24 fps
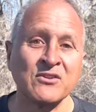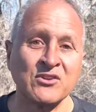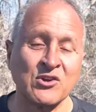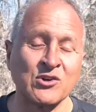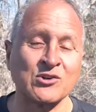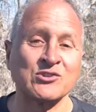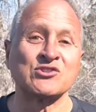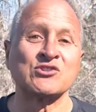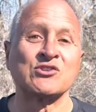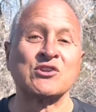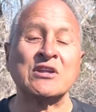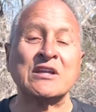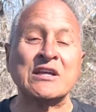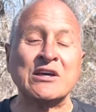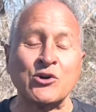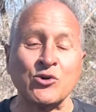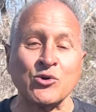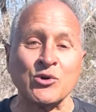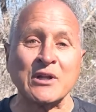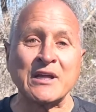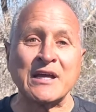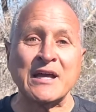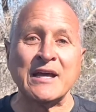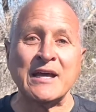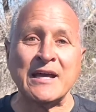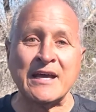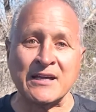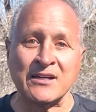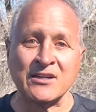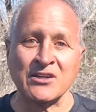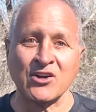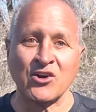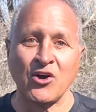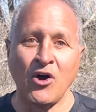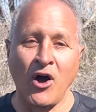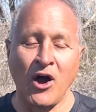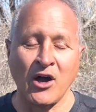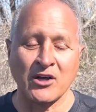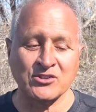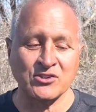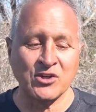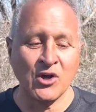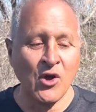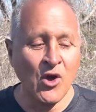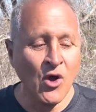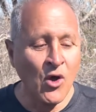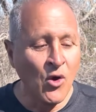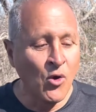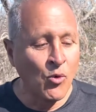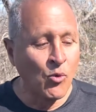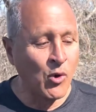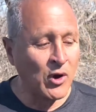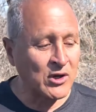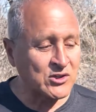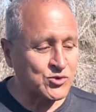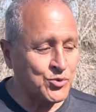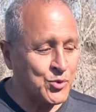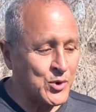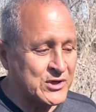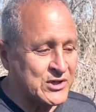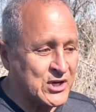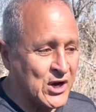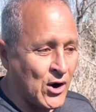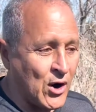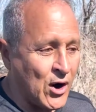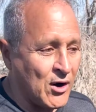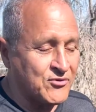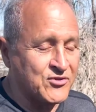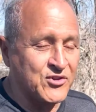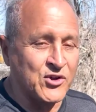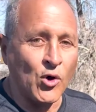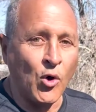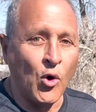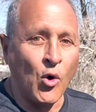There's literally a hidden cost. Once we tear off the